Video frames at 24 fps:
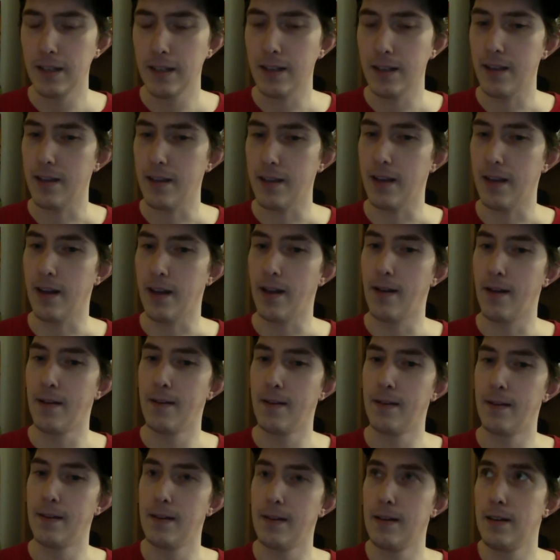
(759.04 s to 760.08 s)
yeah.
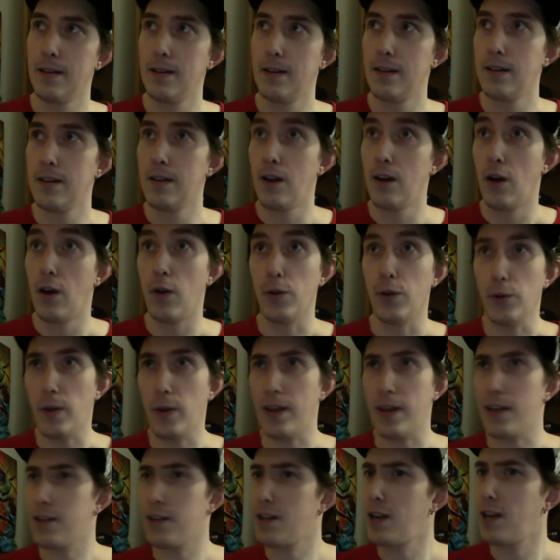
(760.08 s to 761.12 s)
Also, I
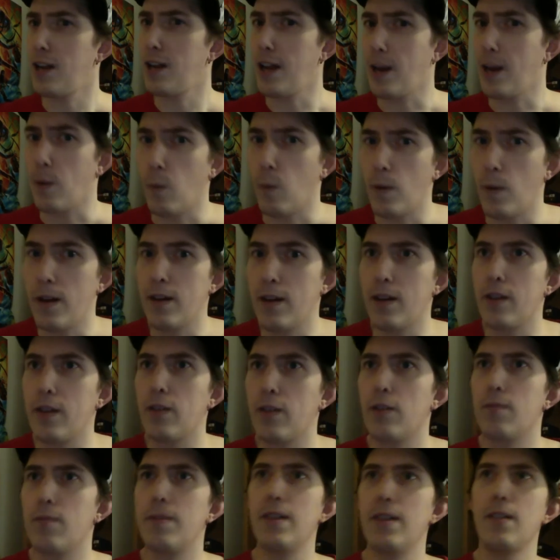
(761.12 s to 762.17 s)
guess Clay and Whitney could
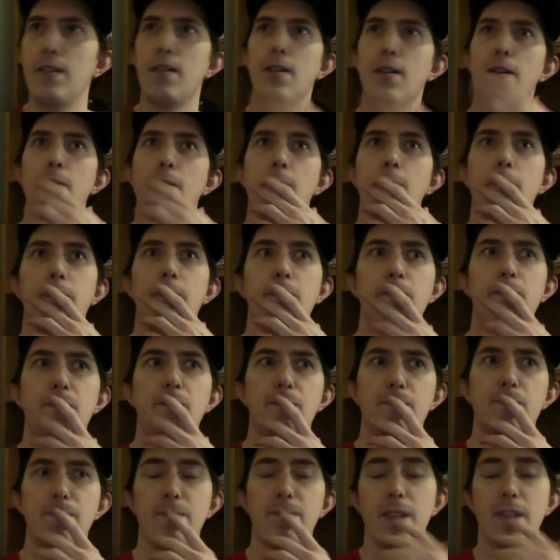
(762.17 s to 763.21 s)
be a, uh,
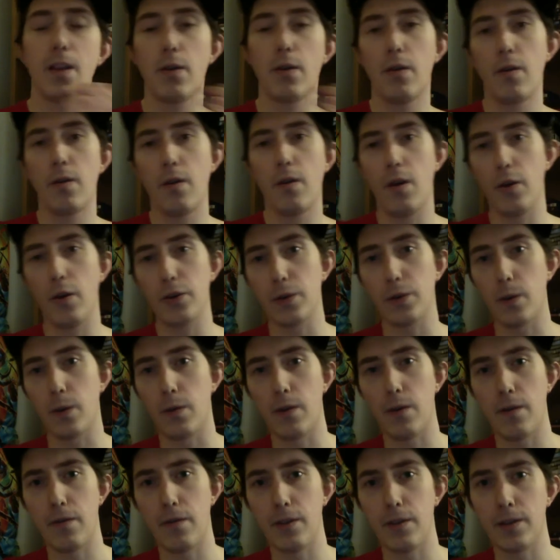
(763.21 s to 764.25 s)
also a
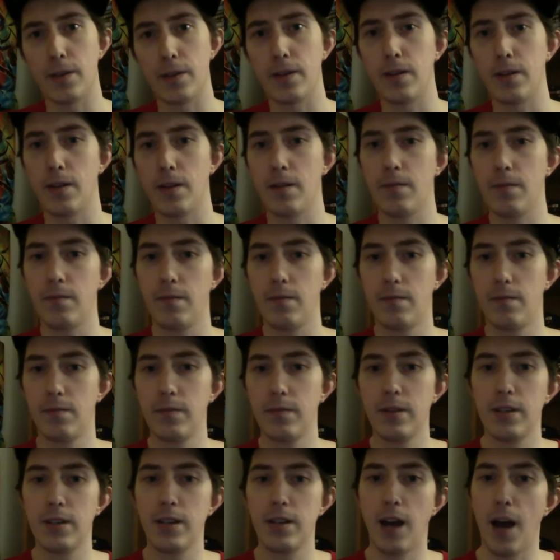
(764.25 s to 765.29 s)
reference to
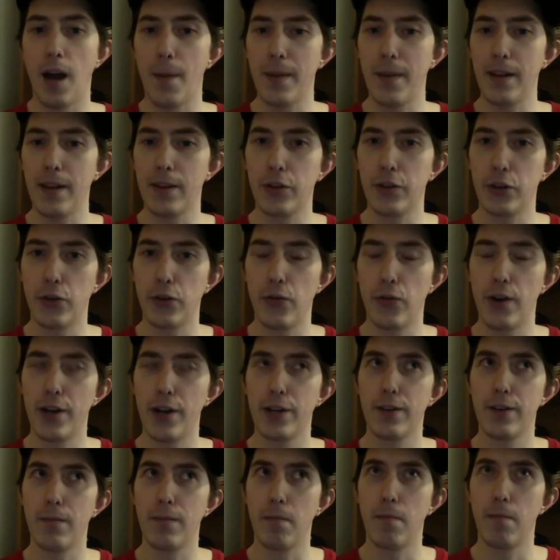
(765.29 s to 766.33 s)
Tommy and Trish
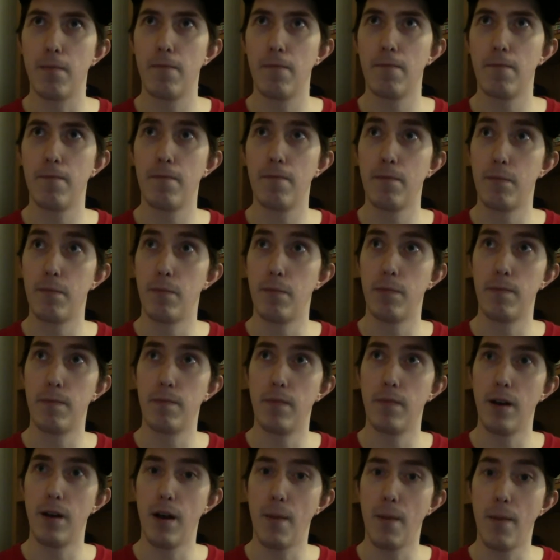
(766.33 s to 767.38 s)
in uh,
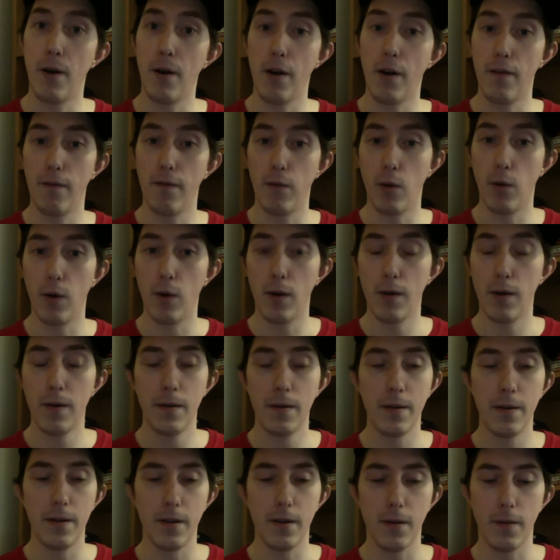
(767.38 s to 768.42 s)
part four,
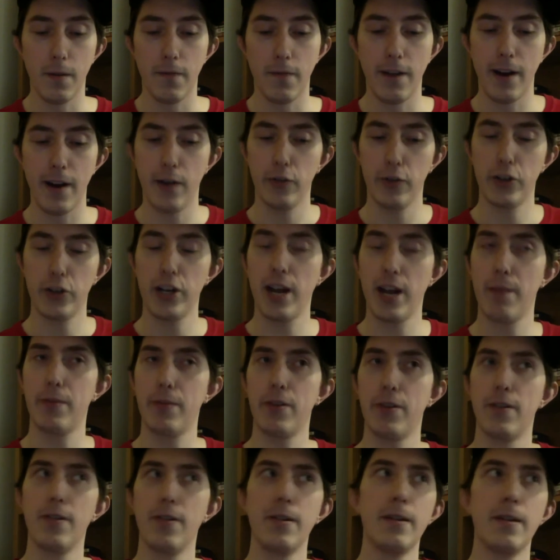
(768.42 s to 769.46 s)
you know, the final chapter.
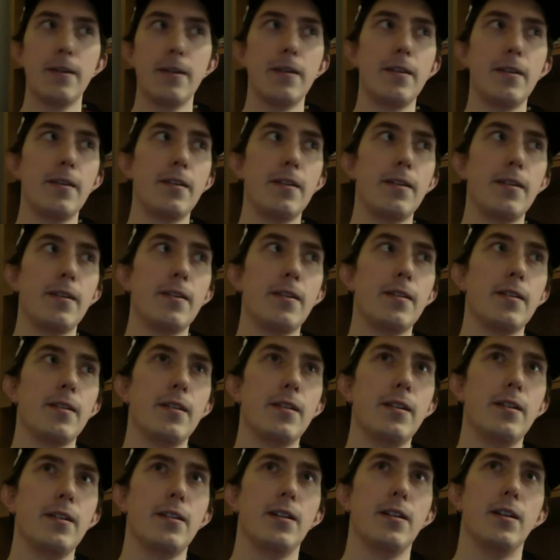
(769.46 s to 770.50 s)

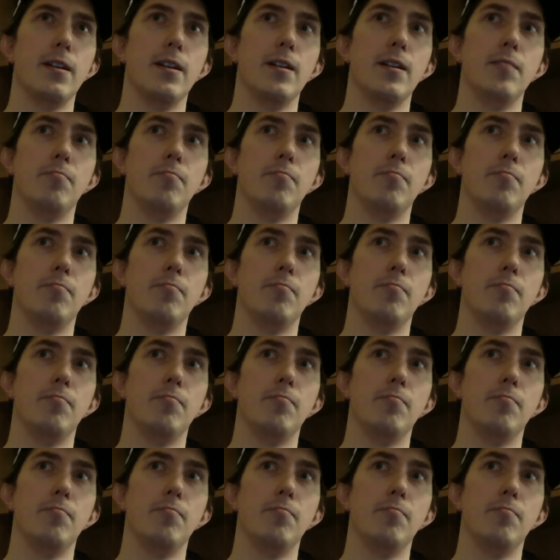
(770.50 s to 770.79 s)
Um,